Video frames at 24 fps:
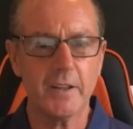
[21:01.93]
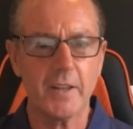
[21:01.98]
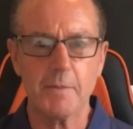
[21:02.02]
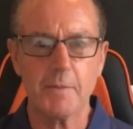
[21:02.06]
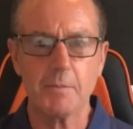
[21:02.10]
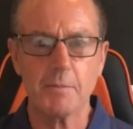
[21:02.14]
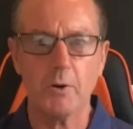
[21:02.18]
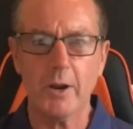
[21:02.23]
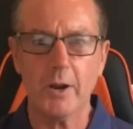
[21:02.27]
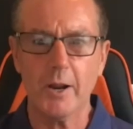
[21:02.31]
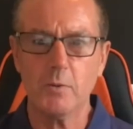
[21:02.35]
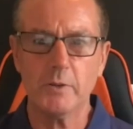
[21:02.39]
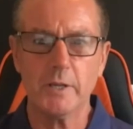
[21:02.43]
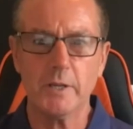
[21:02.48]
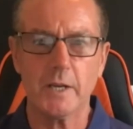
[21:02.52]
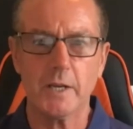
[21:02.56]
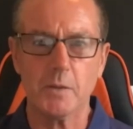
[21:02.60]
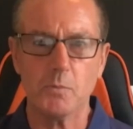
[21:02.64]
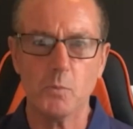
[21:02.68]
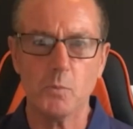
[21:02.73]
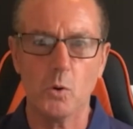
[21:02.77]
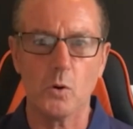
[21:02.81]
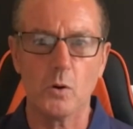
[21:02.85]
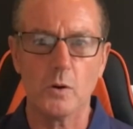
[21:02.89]
of them around
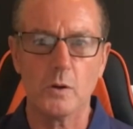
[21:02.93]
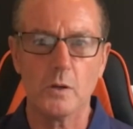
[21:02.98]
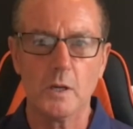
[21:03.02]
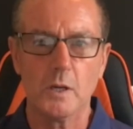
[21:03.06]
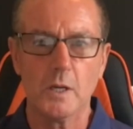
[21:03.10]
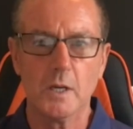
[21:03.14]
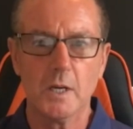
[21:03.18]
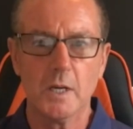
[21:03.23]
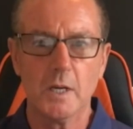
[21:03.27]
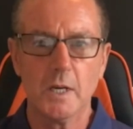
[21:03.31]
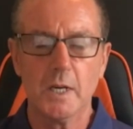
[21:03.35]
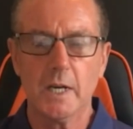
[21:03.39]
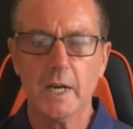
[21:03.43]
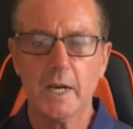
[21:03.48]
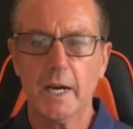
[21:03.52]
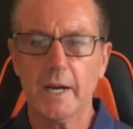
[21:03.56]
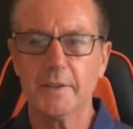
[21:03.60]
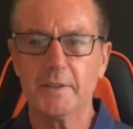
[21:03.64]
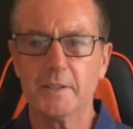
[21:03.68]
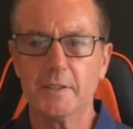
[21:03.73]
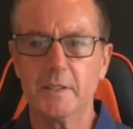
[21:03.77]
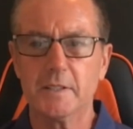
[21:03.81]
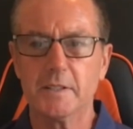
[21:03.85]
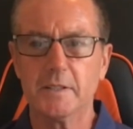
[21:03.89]
anymore.
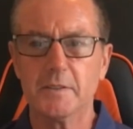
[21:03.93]
And the